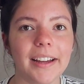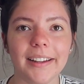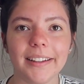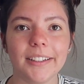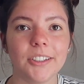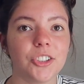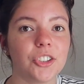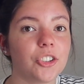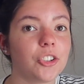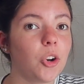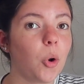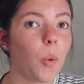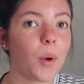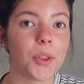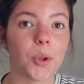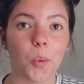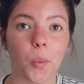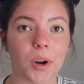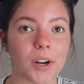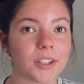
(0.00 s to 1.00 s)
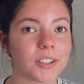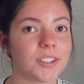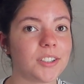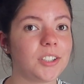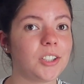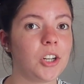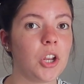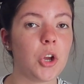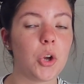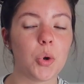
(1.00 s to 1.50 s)
There's just no other words
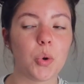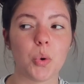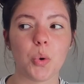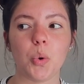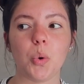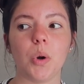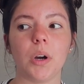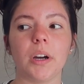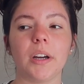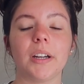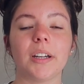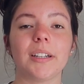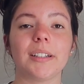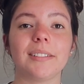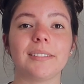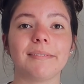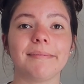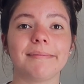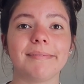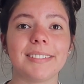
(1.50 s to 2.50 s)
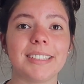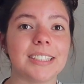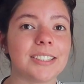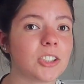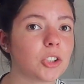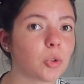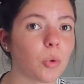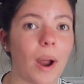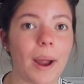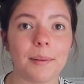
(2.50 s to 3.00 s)
to
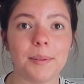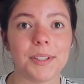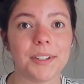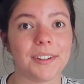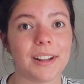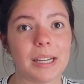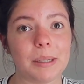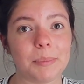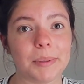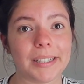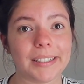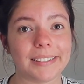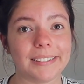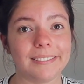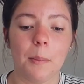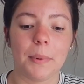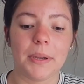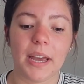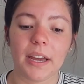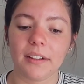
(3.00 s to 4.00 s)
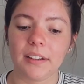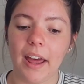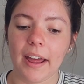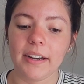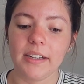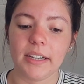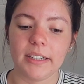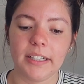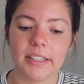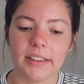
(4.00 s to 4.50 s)
describe this iPad. But yes, I
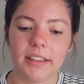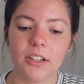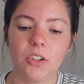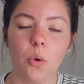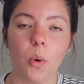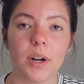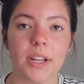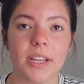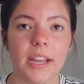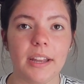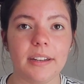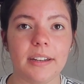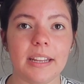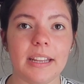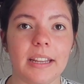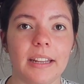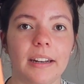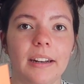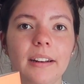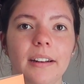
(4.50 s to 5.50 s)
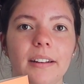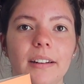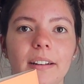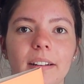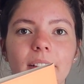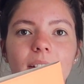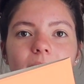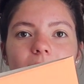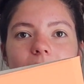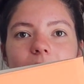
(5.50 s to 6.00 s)
did get the 2018,
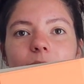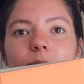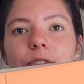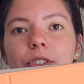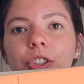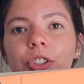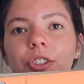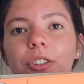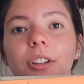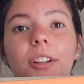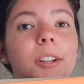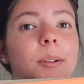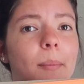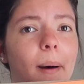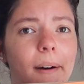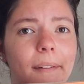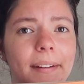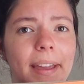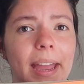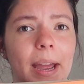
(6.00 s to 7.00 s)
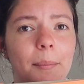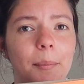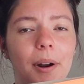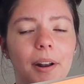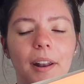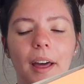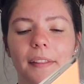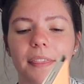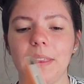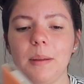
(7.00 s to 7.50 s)
just the small camera,
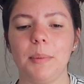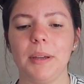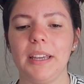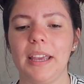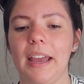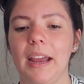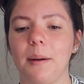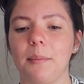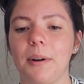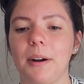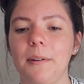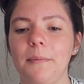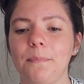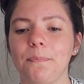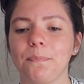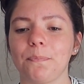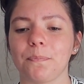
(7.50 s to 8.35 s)
not the big camera.